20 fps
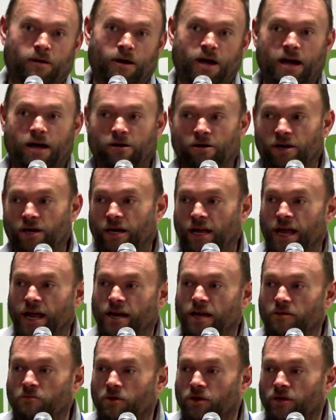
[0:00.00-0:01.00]

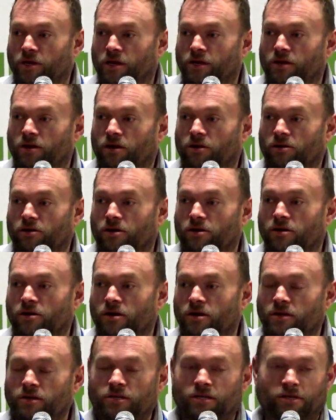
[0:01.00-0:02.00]
$180 million
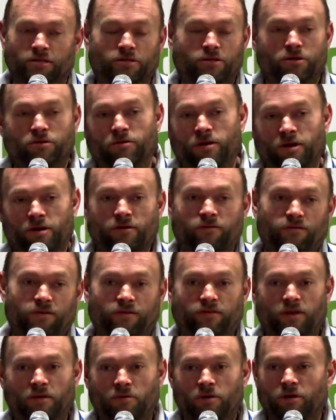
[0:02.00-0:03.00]
to $250